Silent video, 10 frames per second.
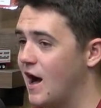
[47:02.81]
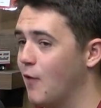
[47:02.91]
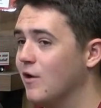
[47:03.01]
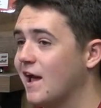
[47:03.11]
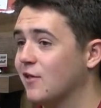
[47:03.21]

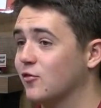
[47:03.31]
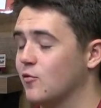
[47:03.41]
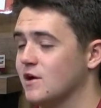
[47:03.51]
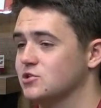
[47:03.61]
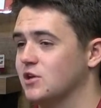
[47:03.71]
I want to ask the
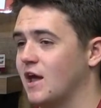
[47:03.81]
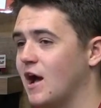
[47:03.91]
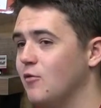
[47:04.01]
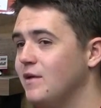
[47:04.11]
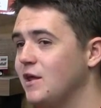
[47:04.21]
question,
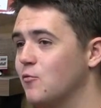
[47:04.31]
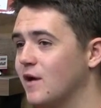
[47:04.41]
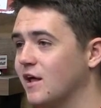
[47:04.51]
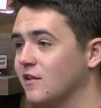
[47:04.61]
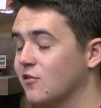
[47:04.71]
how many
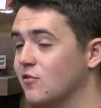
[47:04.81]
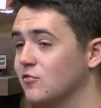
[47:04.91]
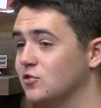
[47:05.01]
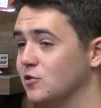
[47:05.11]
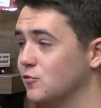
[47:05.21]
wins
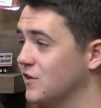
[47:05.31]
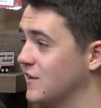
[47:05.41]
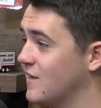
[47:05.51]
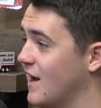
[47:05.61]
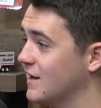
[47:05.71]
do you
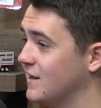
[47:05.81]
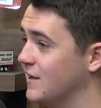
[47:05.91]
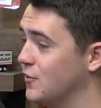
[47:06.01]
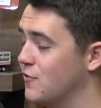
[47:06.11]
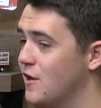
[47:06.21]
think Tech
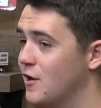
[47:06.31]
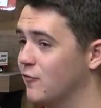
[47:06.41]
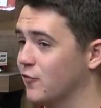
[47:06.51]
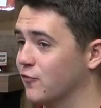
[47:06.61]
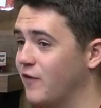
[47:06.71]
needs
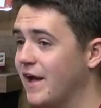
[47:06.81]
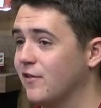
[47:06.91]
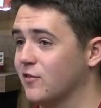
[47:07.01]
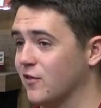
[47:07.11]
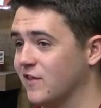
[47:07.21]
for
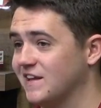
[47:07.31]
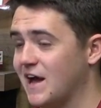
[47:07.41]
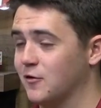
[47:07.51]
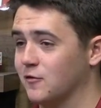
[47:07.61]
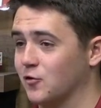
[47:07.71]
fans to sit
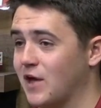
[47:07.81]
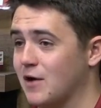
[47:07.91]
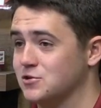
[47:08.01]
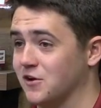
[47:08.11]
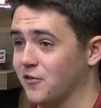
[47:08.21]
down on their
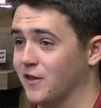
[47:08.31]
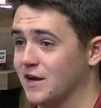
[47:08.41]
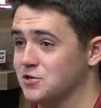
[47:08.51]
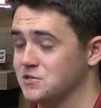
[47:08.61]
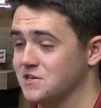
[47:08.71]
couch on
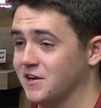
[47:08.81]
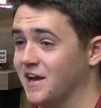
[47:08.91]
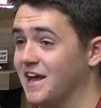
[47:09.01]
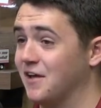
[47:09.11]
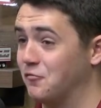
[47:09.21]
Selection
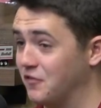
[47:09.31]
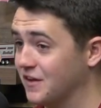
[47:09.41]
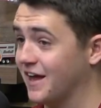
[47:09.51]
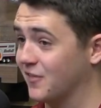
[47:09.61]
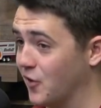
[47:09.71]
Sunday and
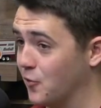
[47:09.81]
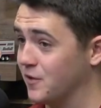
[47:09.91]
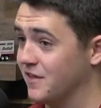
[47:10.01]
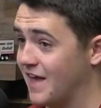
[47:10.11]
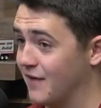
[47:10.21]
feel like the
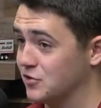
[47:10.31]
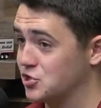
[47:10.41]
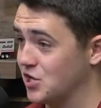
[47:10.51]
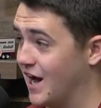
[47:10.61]
Hokies have a shot?